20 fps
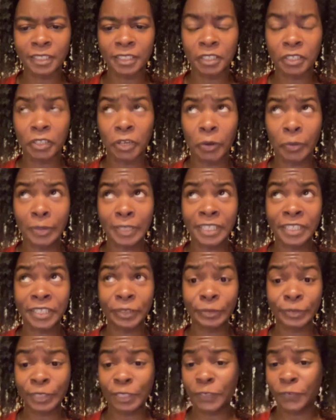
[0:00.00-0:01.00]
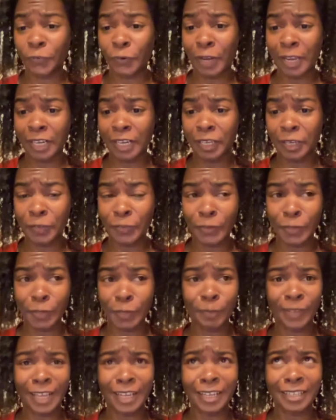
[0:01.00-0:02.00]
and no excuses for any of
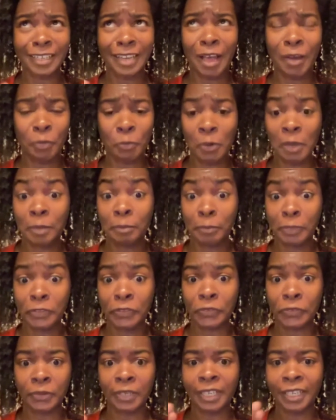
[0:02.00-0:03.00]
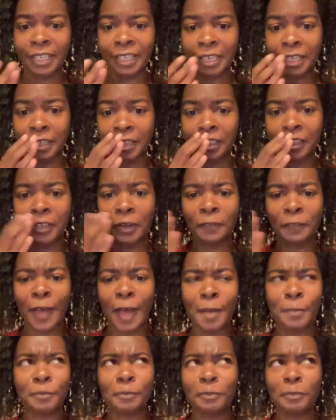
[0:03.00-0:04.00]
them, like not one but three. And you know, if
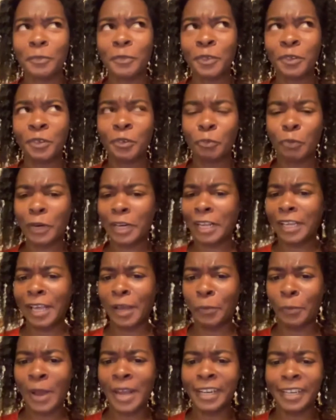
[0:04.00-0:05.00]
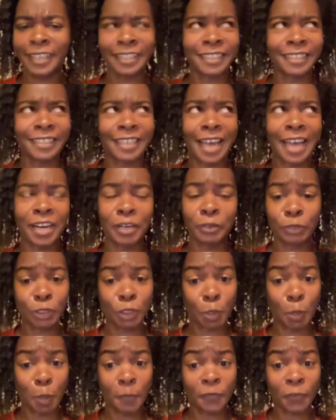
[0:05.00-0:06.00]
I'm working at Wendy's and I don't
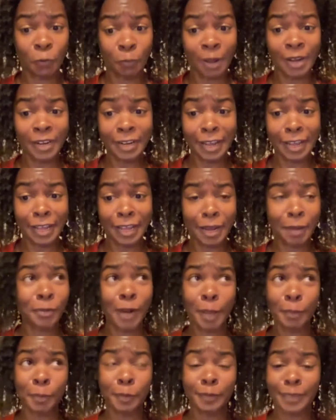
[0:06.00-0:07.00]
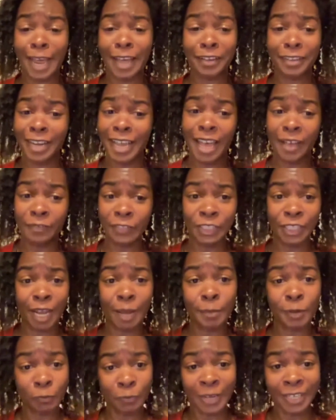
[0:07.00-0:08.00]
show up for one day, I'm probably not going to have a
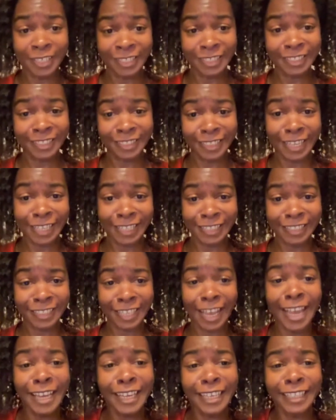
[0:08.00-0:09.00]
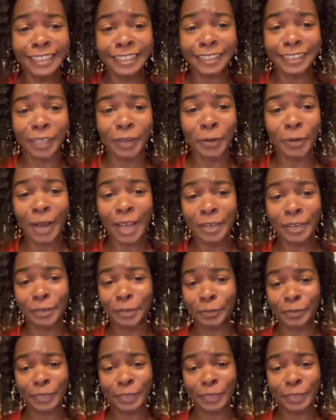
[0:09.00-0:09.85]
job at Wendy's the next day. So I don't know what